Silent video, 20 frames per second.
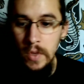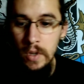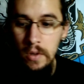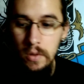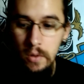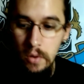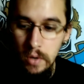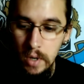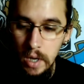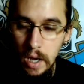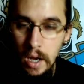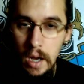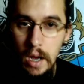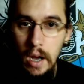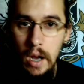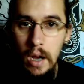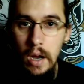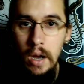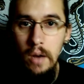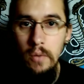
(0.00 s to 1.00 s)
Look, I,
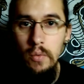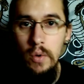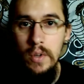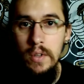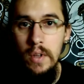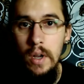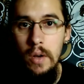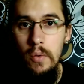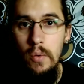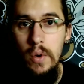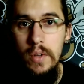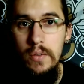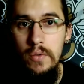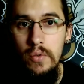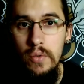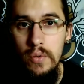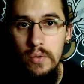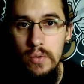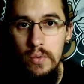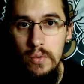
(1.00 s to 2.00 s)
I, I want I want
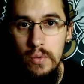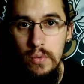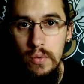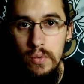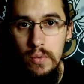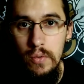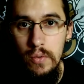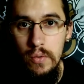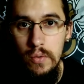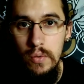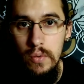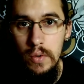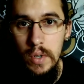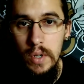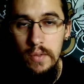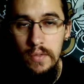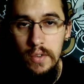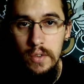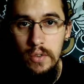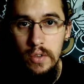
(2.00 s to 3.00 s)
to, to
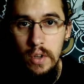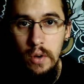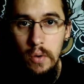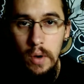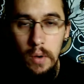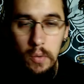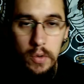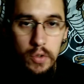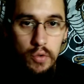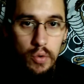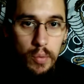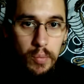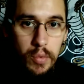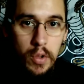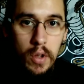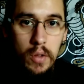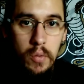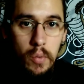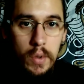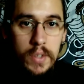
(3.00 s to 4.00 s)
even though I want to
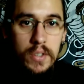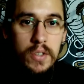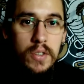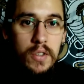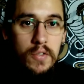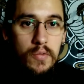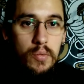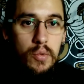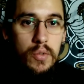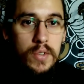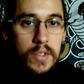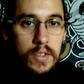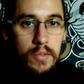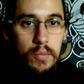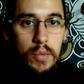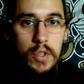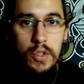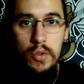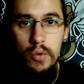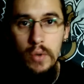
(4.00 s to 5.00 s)
applaud what Steve Bruce has
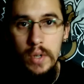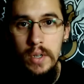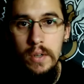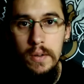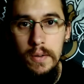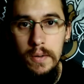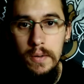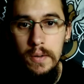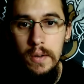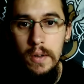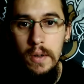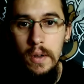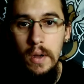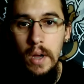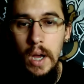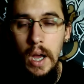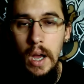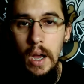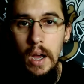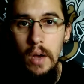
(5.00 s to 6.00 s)
been doing
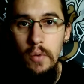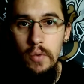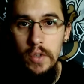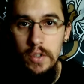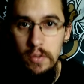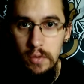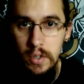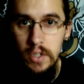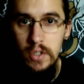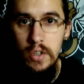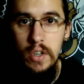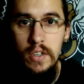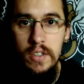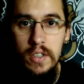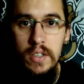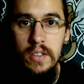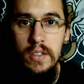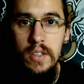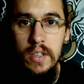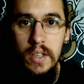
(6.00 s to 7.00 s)
uh, with the
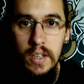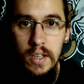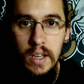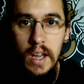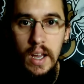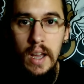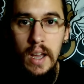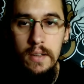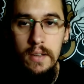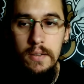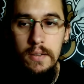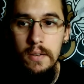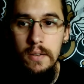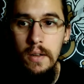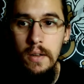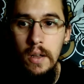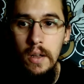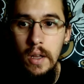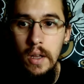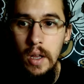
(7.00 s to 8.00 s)
resources he has,
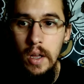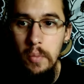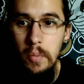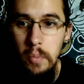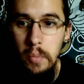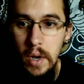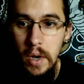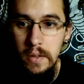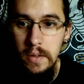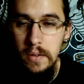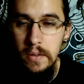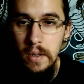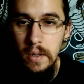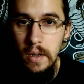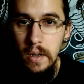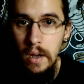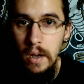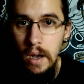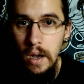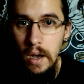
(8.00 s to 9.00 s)
but
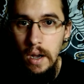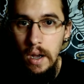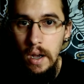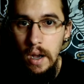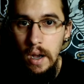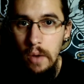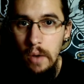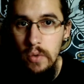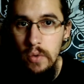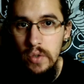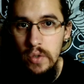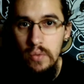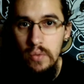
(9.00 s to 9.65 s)
uh, I want